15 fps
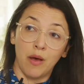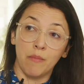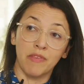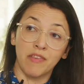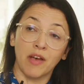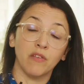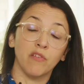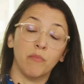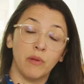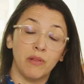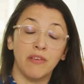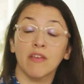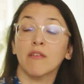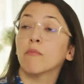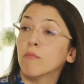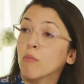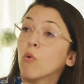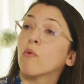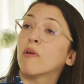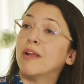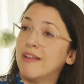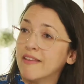side of building more
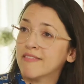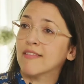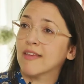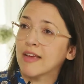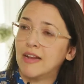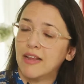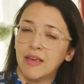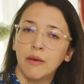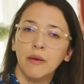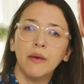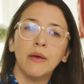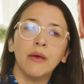realistically